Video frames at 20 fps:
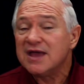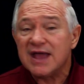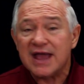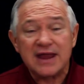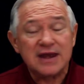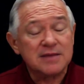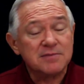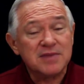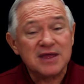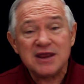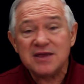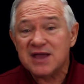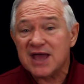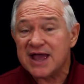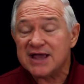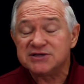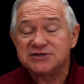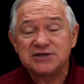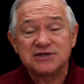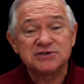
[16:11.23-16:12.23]
and in many
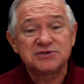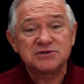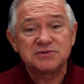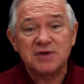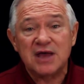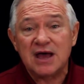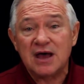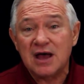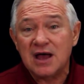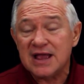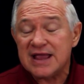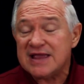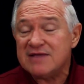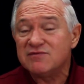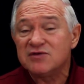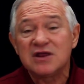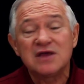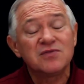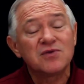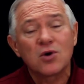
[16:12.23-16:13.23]
cases,
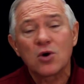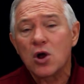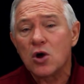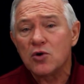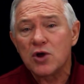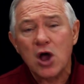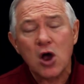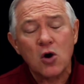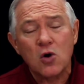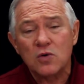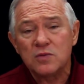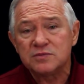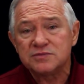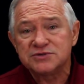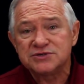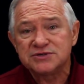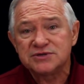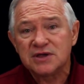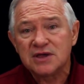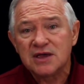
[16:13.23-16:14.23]
even in their own
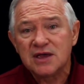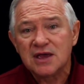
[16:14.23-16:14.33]
homes.